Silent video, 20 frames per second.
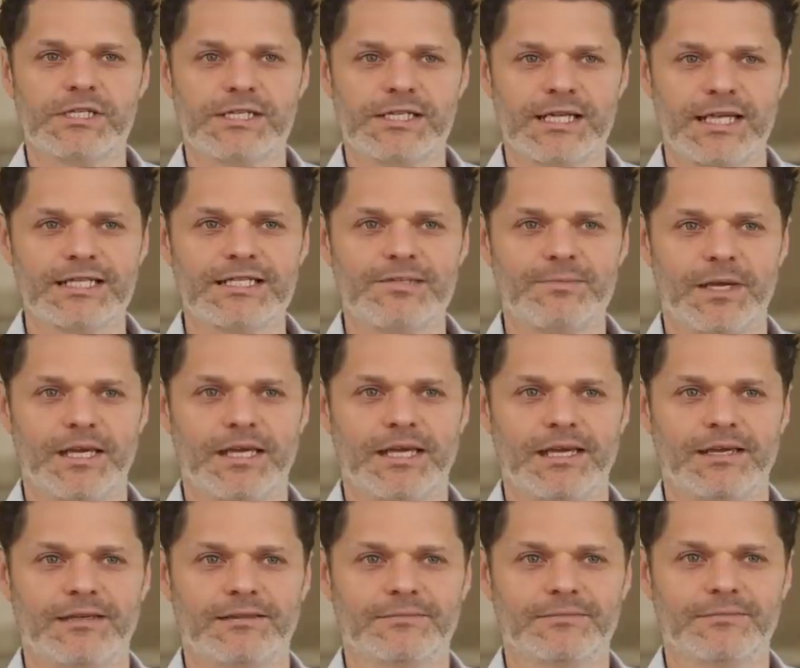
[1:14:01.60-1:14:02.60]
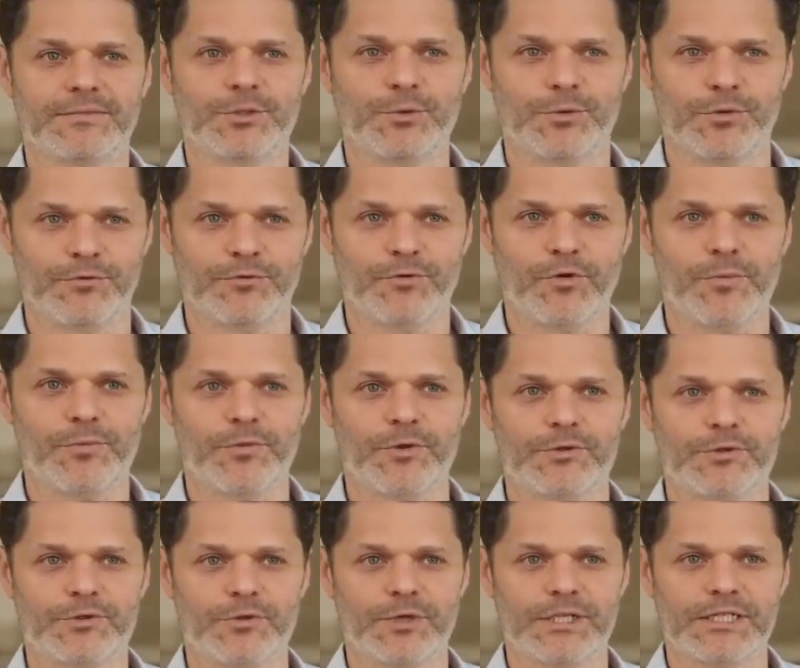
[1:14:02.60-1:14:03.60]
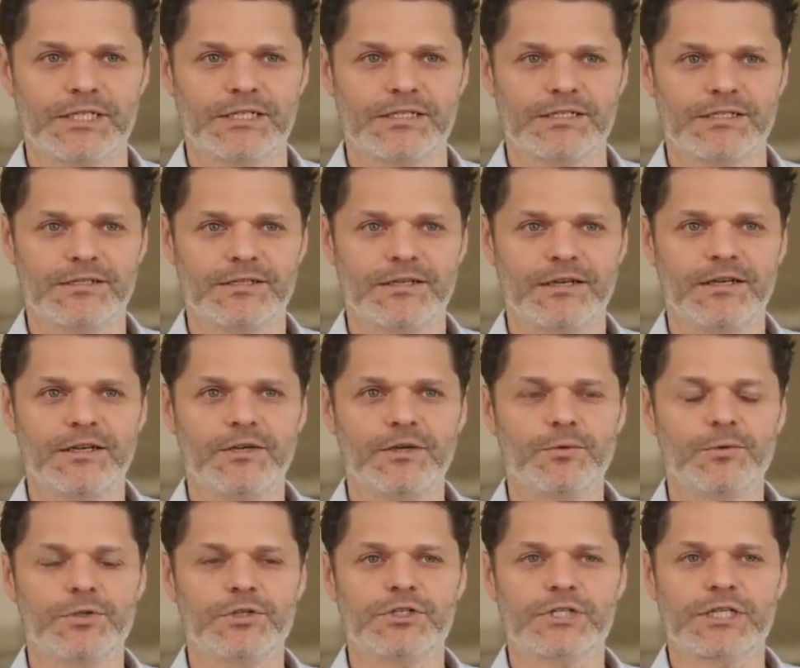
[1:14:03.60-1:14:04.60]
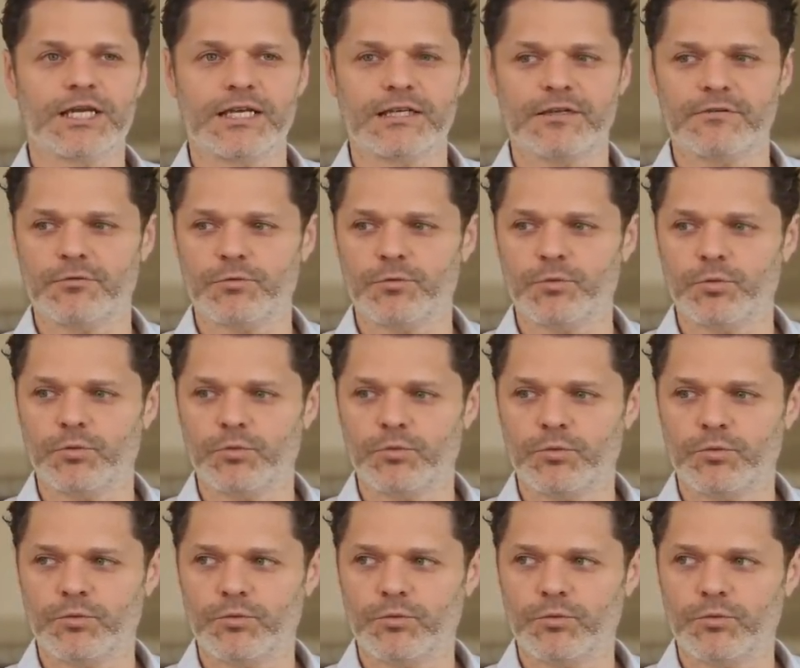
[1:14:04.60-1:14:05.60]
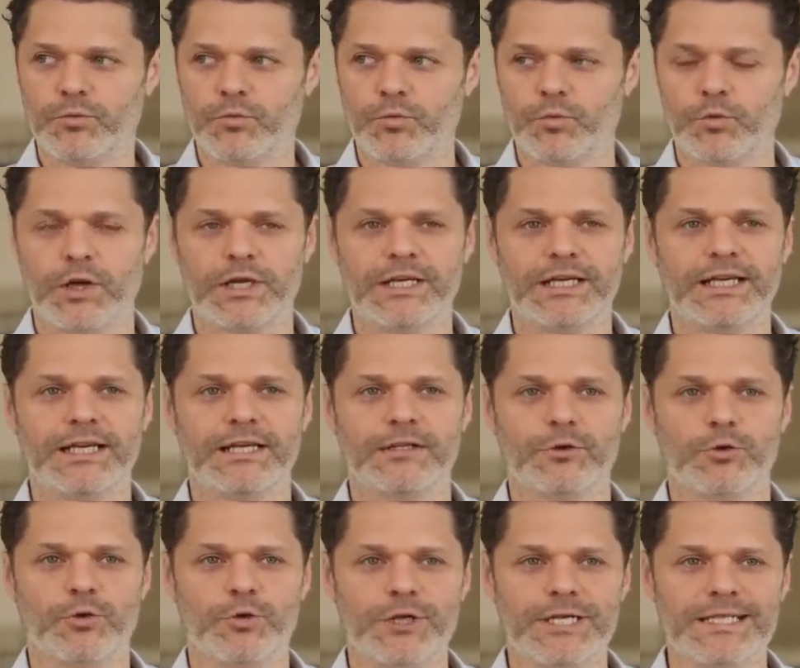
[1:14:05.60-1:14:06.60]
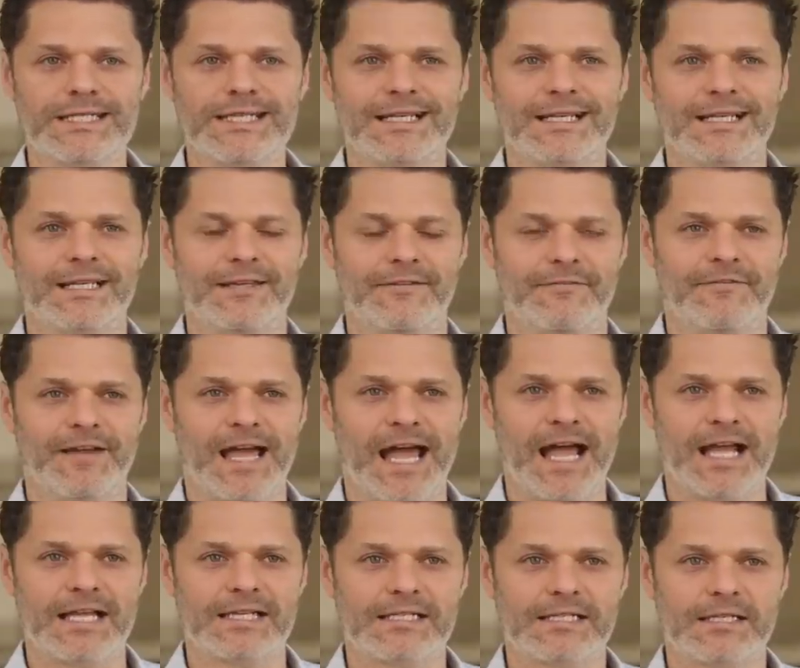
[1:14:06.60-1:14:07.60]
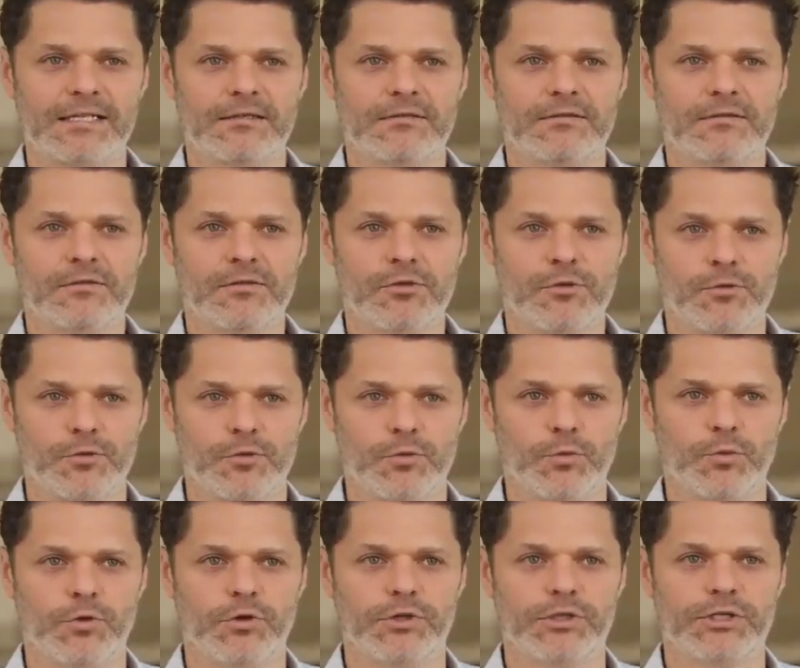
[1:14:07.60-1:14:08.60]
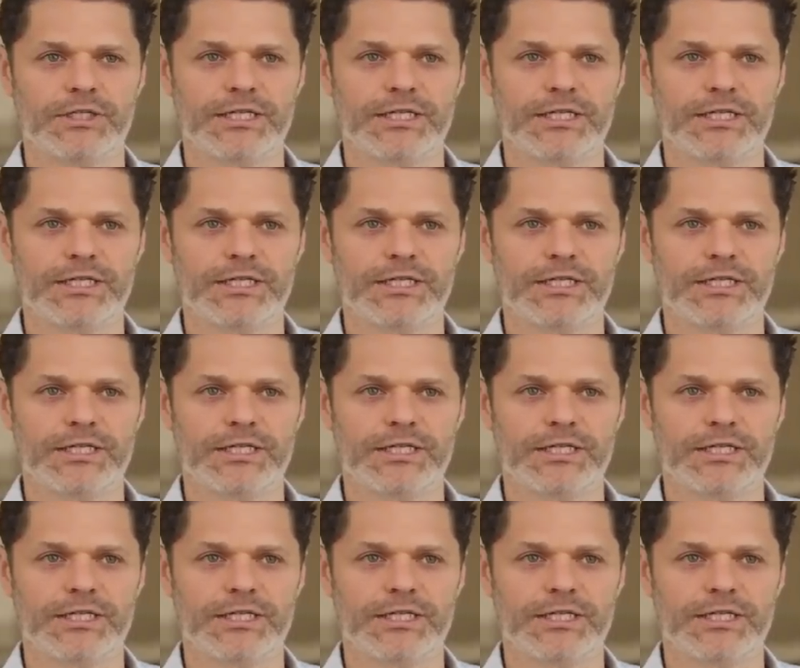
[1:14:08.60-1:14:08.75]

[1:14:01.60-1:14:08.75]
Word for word: sense making to inform those choices, which is kind of running increasingly fast through the woods,